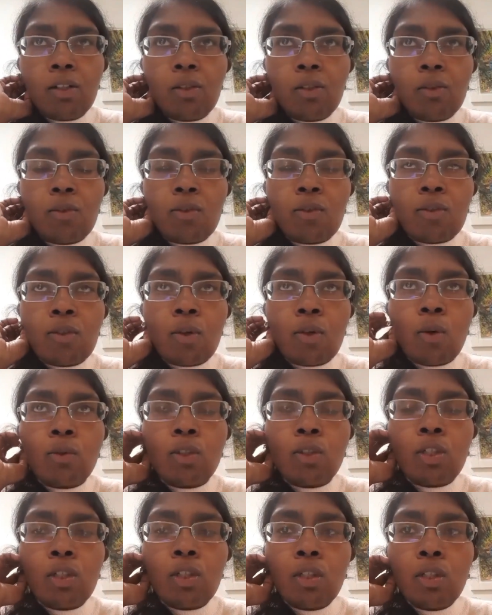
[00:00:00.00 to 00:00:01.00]
So
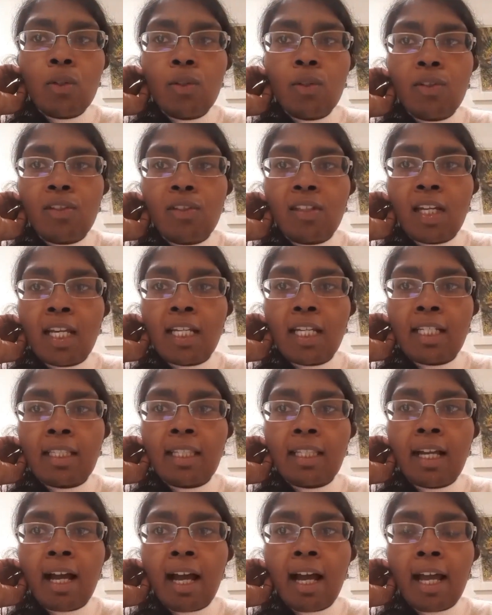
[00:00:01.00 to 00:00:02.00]
do you think
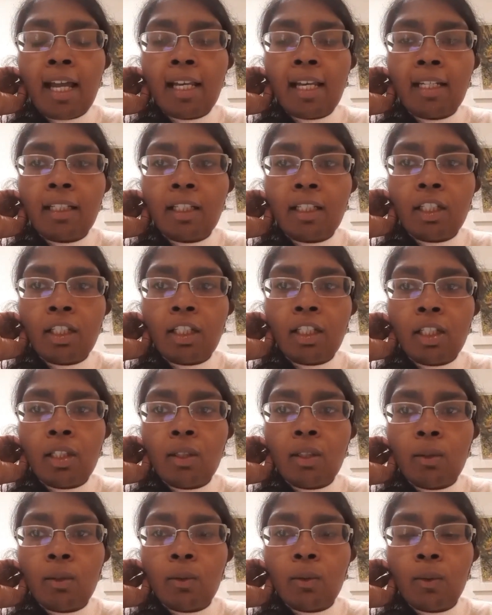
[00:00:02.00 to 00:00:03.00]
that
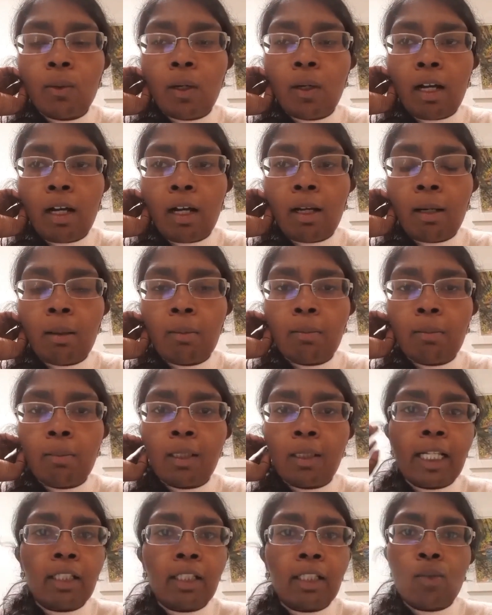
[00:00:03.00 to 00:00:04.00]
you,
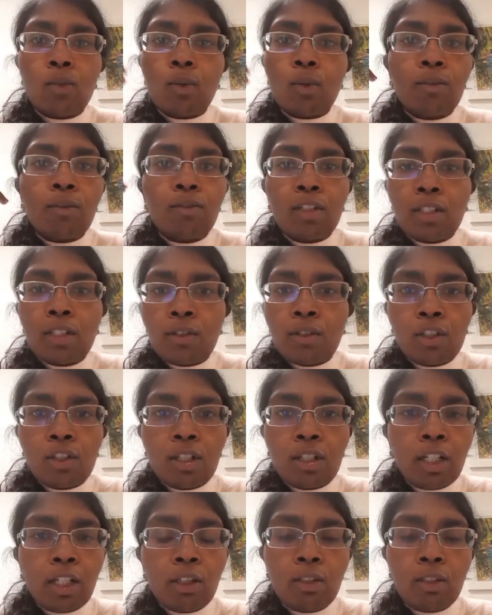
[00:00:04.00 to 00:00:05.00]
like the sort of
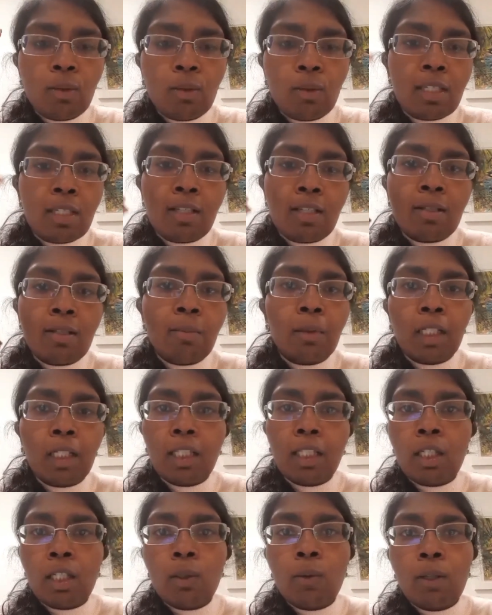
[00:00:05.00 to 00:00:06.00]
research that you do, is it
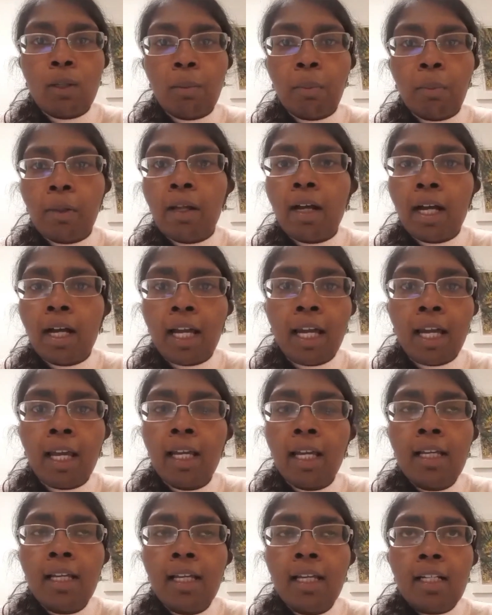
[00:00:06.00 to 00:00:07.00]
something that you would apply
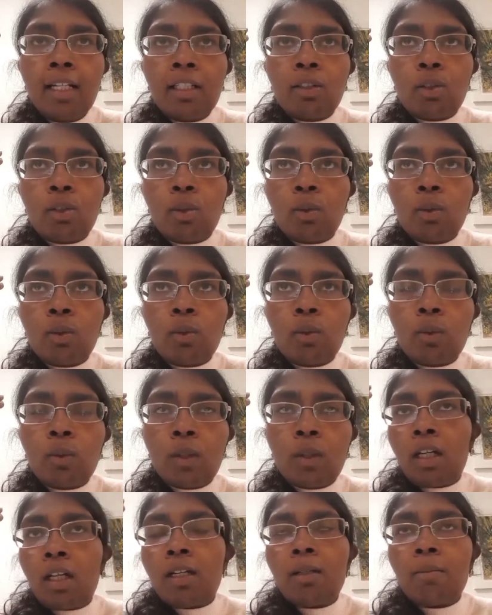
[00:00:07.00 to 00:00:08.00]

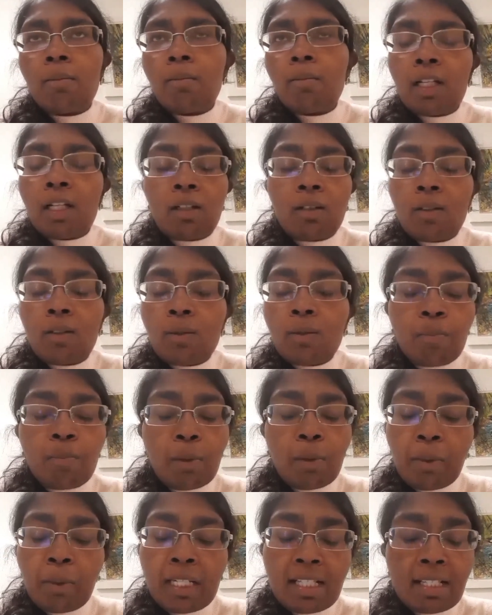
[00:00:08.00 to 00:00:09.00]
to, I don't know,
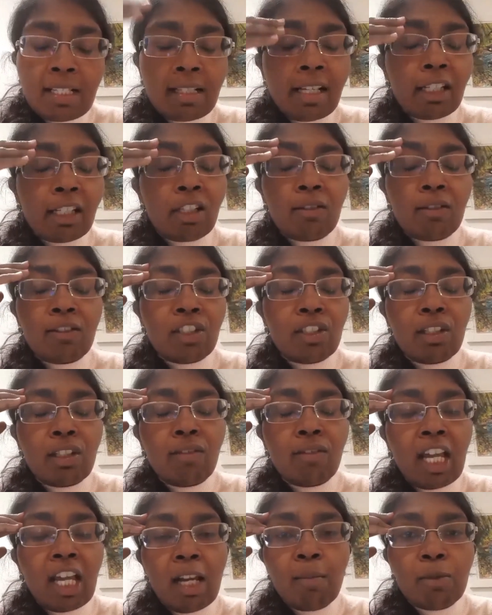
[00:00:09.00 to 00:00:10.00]
but places like University
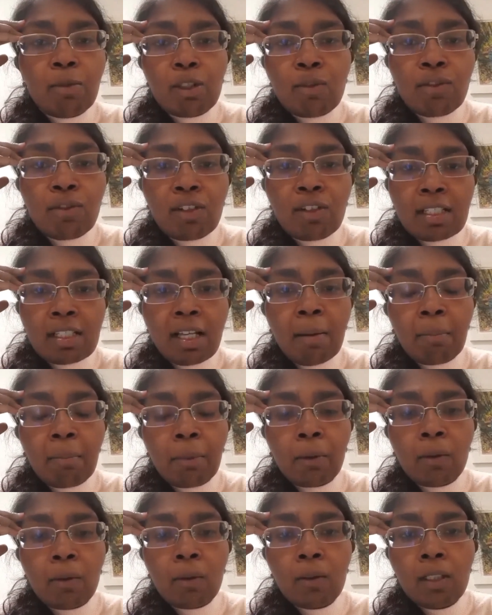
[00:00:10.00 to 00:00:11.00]
of Cambridge, for
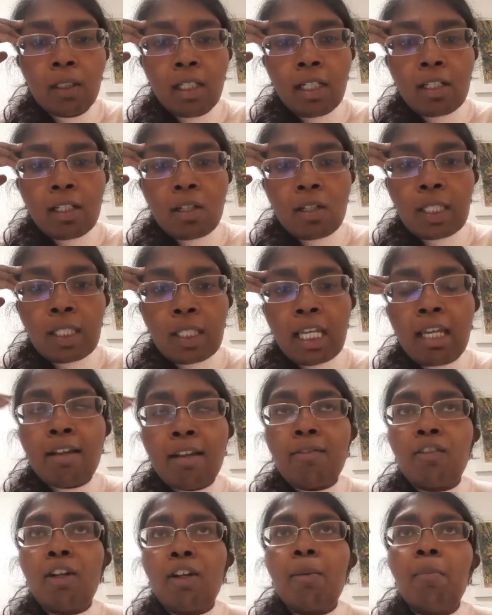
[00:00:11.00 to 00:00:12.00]
example, to see
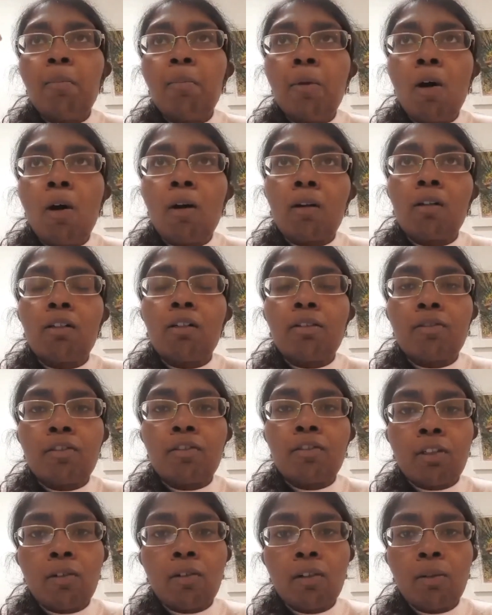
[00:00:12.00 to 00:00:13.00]
if their model of
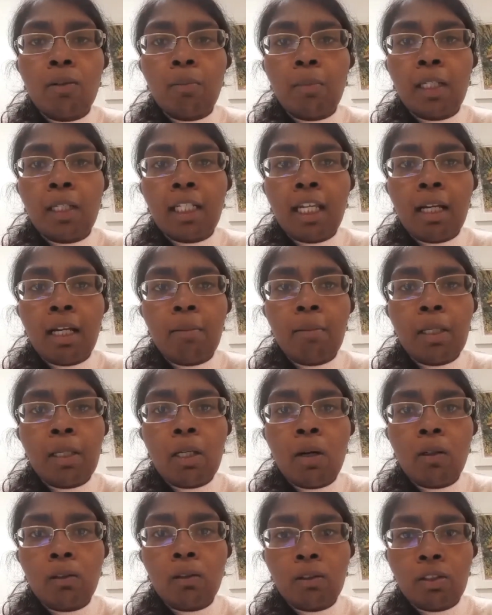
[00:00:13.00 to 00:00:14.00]
recruitment can
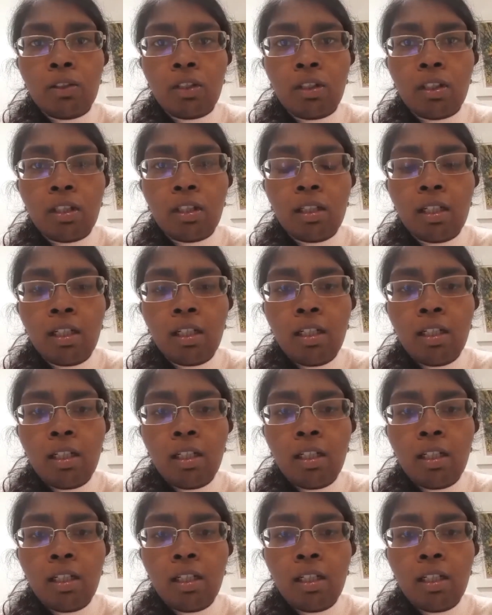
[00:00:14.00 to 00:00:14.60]
be altered